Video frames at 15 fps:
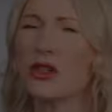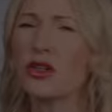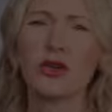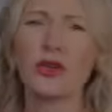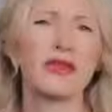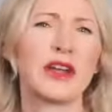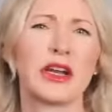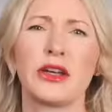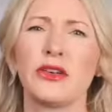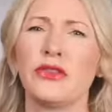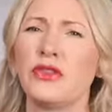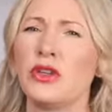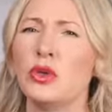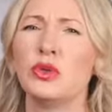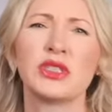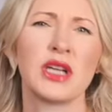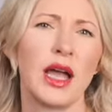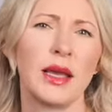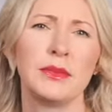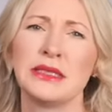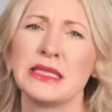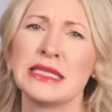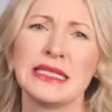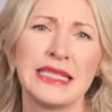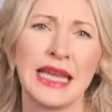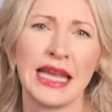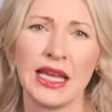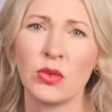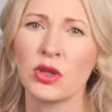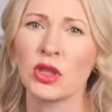like there are very few times in the
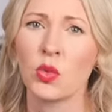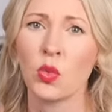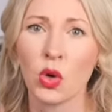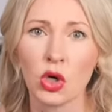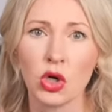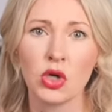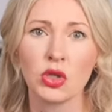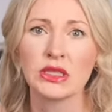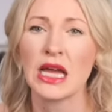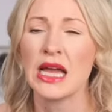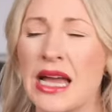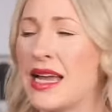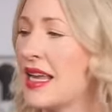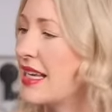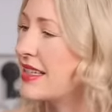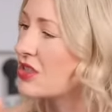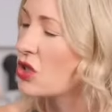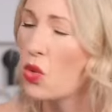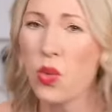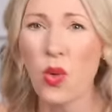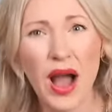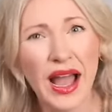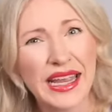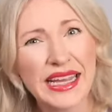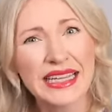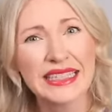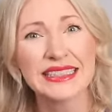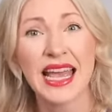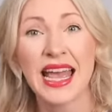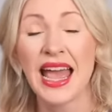day when the world is
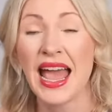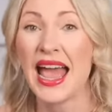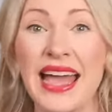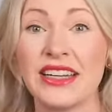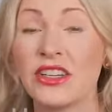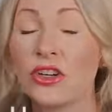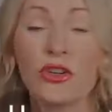quiet and